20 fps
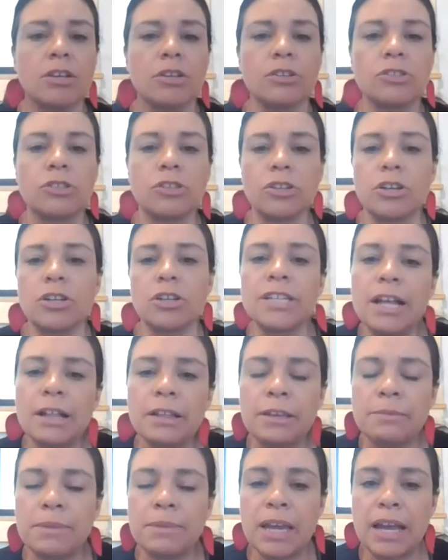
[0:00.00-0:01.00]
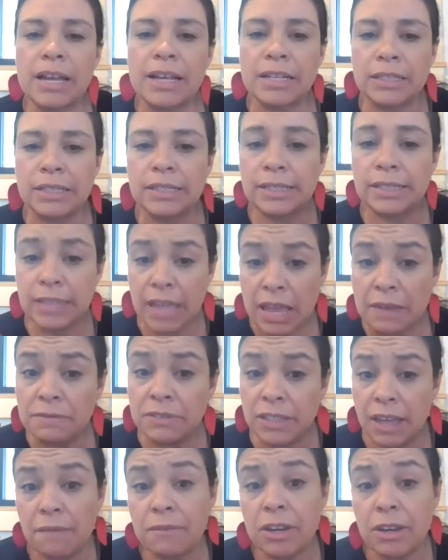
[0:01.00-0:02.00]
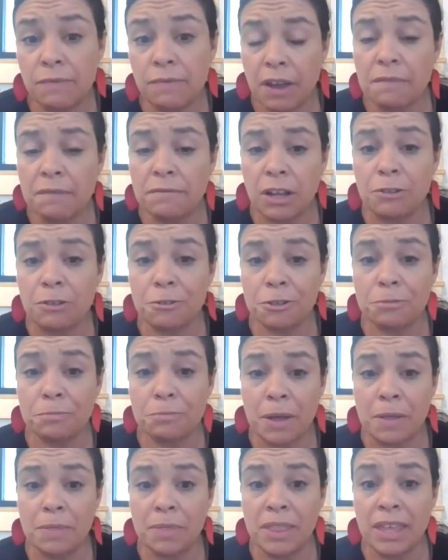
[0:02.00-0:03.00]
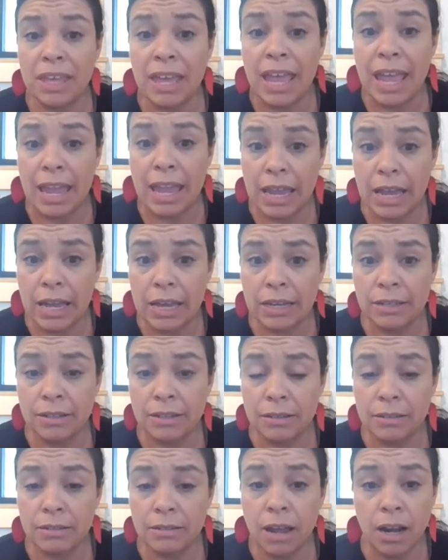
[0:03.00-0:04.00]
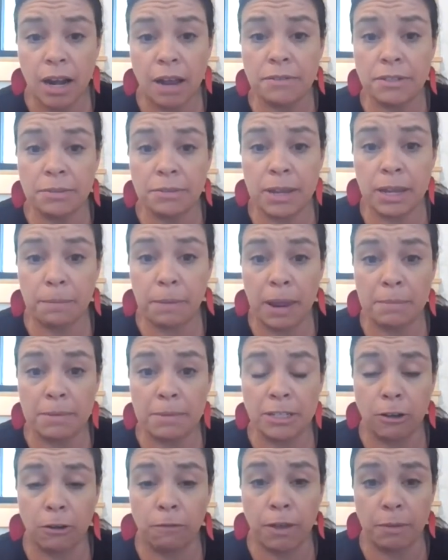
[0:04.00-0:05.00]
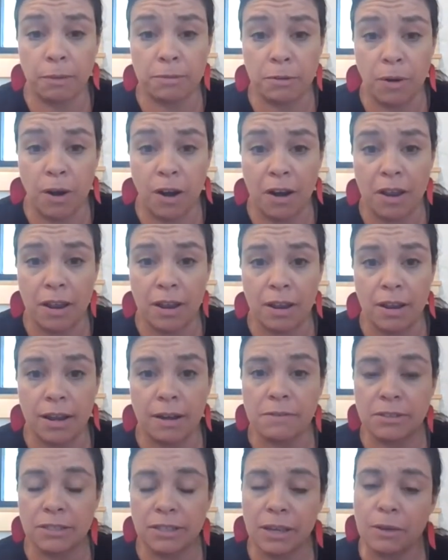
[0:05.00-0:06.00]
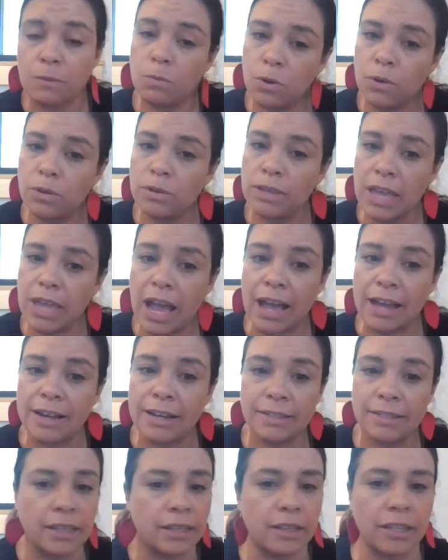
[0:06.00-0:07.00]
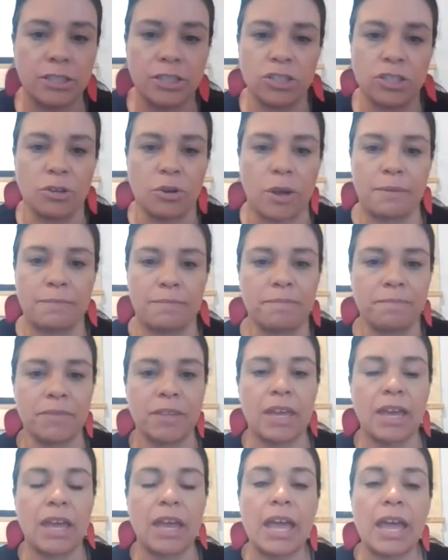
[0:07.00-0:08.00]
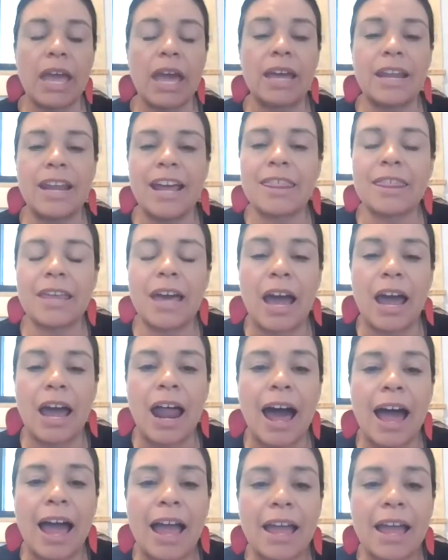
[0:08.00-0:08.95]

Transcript: So you're telling me I can save $75 a month and not have to make a payment till February? And I was like, well, yeah. And he's like, let's do it. And I thought,